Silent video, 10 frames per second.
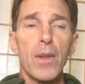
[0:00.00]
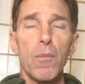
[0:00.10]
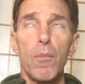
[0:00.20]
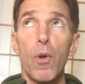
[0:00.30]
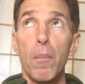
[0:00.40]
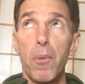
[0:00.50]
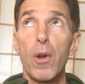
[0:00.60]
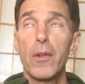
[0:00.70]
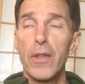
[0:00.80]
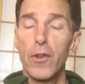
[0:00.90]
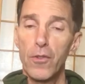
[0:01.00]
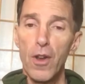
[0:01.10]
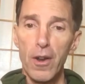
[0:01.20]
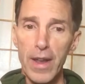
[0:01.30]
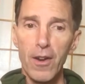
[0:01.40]
more importantly, there's
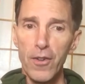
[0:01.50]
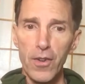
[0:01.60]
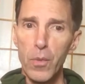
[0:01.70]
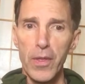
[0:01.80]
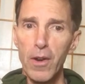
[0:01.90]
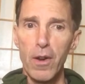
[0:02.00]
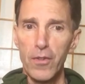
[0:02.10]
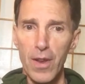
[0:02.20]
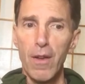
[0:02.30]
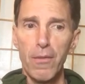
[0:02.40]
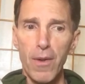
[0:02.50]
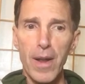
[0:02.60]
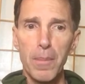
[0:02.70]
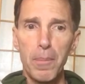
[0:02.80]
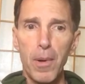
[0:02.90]
dark energies within ourself,
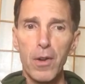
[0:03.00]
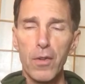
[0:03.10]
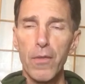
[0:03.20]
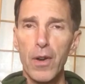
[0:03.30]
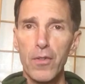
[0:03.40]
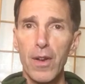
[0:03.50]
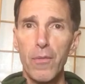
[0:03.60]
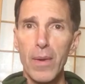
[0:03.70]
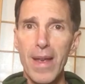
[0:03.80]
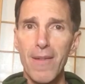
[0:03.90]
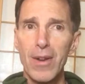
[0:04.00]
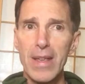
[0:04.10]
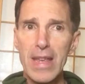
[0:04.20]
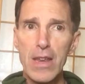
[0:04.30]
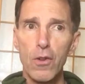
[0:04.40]
right? Parts of ourself we haven't
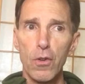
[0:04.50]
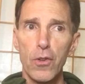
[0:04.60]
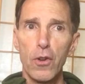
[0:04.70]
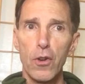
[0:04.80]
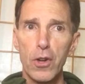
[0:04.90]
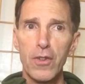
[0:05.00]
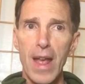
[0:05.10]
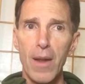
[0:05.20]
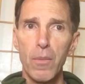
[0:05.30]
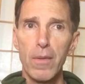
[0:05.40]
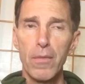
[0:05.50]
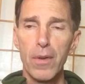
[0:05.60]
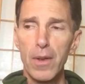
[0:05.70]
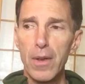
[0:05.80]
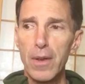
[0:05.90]
healed or looked at. We've
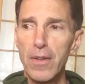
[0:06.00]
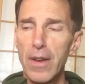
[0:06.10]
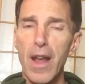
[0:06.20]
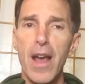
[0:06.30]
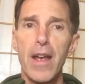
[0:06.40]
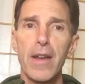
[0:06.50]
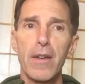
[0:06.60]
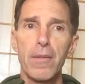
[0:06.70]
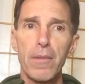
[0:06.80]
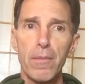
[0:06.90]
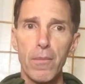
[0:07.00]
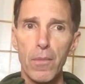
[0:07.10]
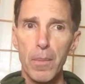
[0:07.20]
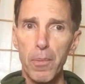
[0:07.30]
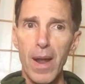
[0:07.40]
denied and
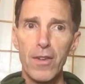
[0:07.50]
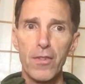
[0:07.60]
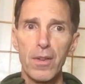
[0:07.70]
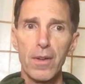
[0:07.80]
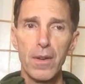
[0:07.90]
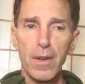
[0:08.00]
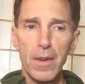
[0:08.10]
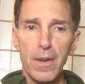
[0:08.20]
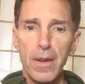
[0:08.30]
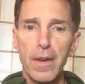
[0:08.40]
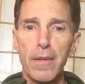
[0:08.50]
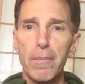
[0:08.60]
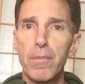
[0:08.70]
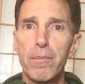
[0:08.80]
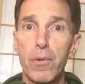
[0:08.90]
repressed
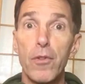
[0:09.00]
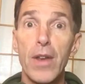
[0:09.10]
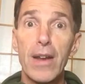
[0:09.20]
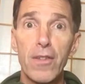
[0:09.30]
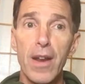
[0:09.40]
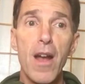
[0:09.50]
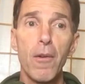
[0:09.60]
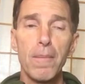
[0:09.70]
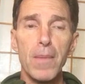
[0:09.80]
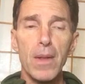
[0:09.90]
and projected out.